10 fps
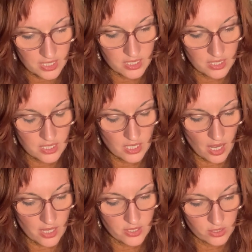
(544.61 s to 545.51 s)
is this?
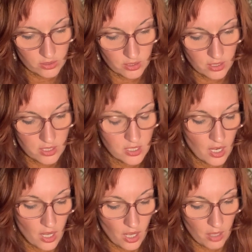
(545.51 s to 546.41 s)
asked Scrooge.
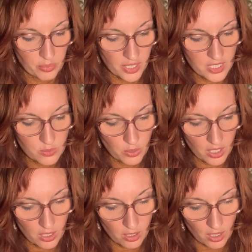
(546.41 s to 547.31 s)
A place
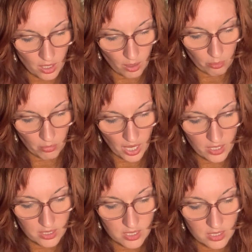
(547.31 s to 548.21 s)
where
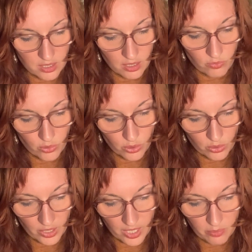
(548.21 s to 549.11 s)
miners live, who
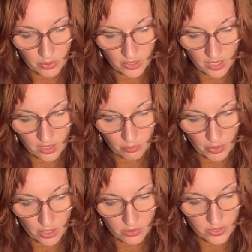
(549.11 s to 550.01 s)
labour in the
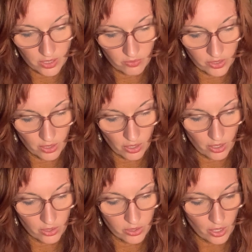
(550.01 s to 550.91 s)
bowels of the
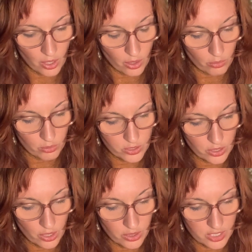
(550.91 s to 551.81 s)
earth,
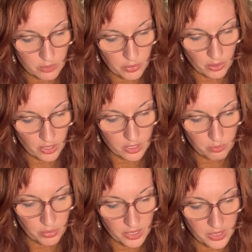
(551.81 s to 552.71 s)
returned the Spirit.
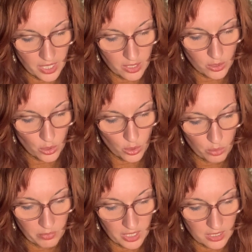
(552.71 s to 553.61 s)
But they know
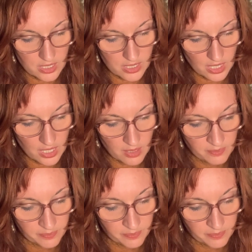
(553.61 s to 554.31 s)
me, see?